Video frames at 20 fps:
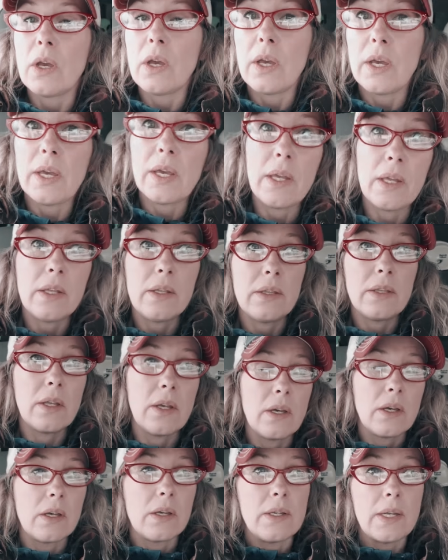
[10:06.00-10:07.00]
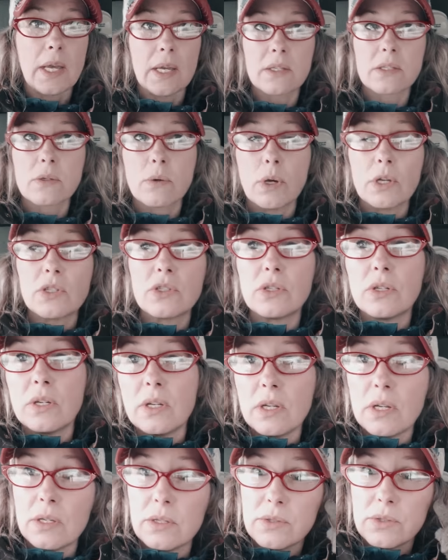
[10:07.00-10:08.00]
And uh, next question
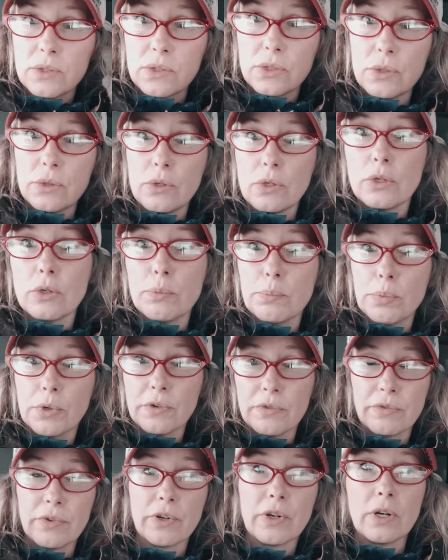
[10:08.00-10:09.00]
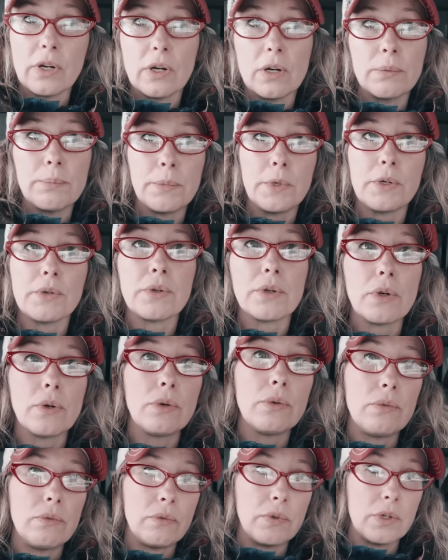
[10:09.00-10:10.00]
is Do you prefer milk
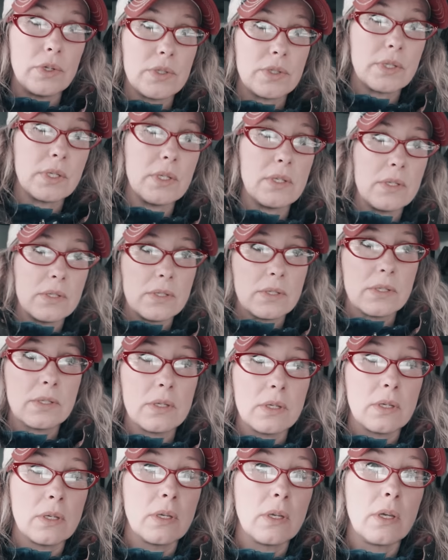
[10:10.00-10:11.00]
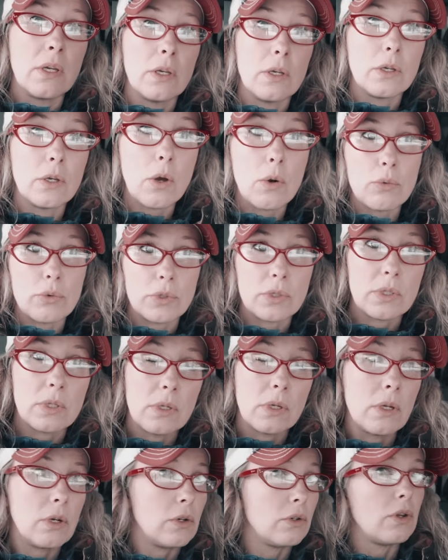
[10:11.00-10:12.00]
goat versus goat?
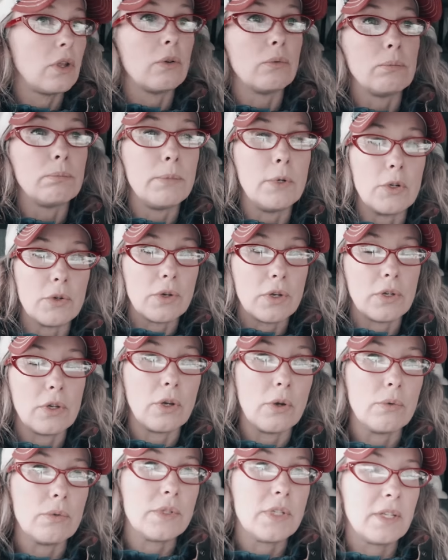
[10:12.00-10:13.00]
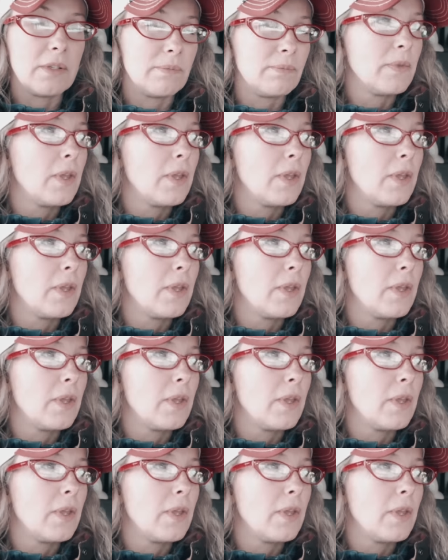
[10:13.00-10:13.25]
Or no, milk goat.